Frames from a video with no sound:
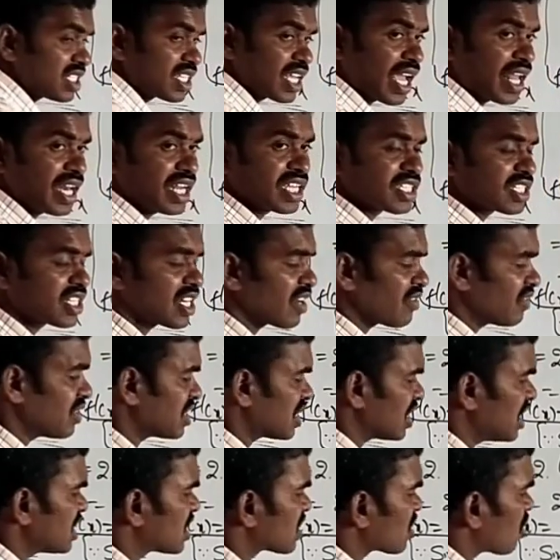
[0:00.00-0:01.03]
sin x
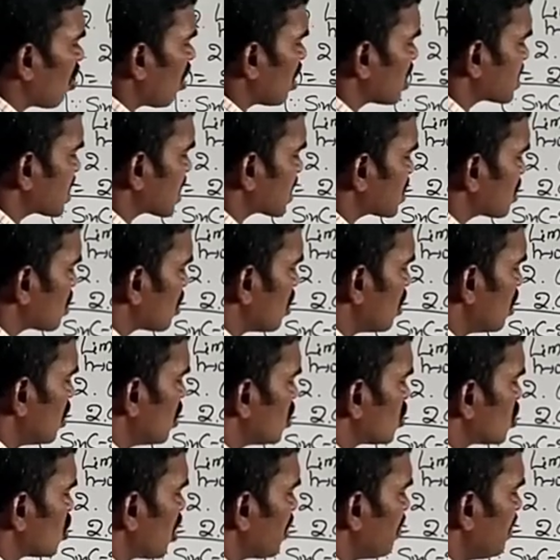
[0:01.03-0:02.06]
derivation is cos x,
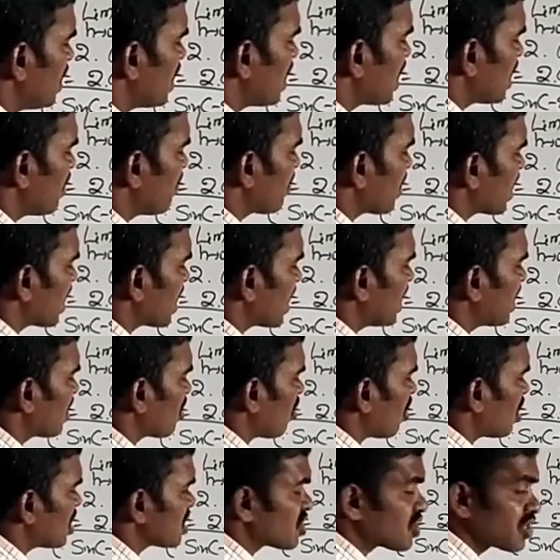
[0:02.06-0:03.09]
so immediately we can write
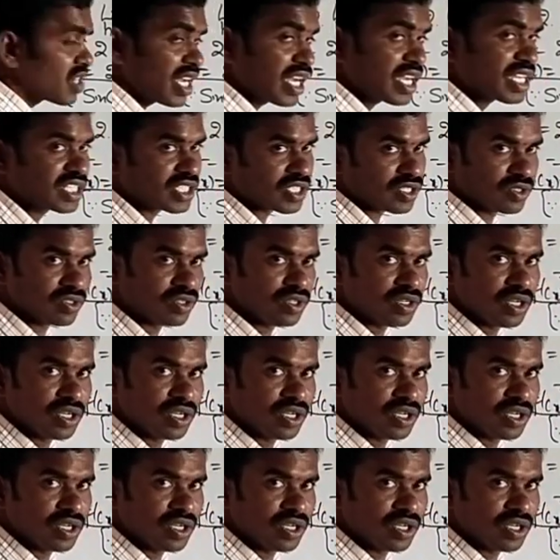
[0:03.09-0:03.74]
cos x,